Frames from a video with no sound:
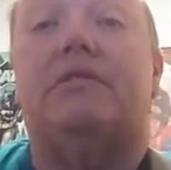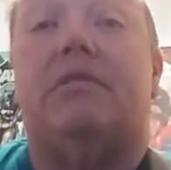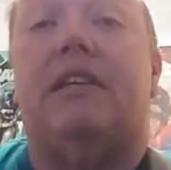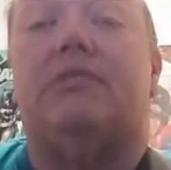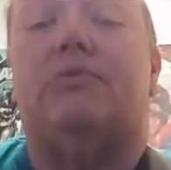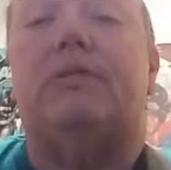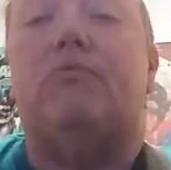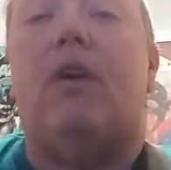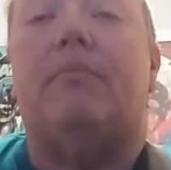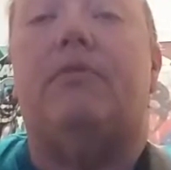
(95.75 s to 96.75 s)
so that's the
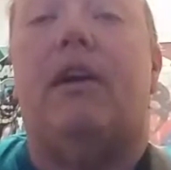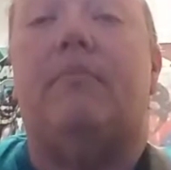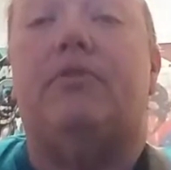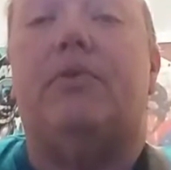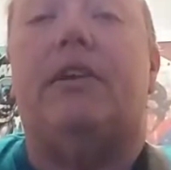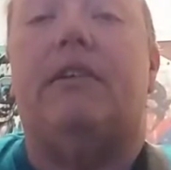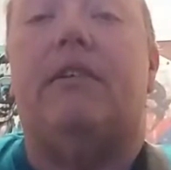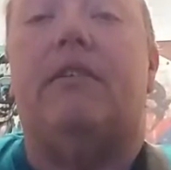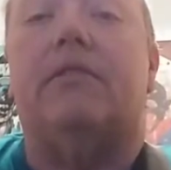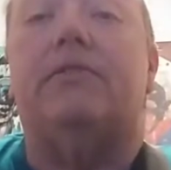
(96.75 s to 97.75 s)
reason why I'm doing it
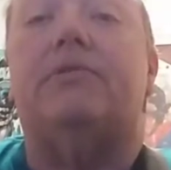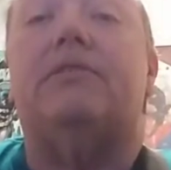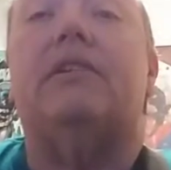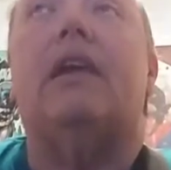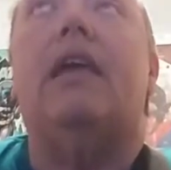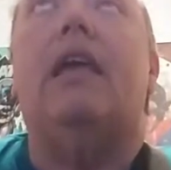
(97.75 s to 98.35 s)
on acoustic.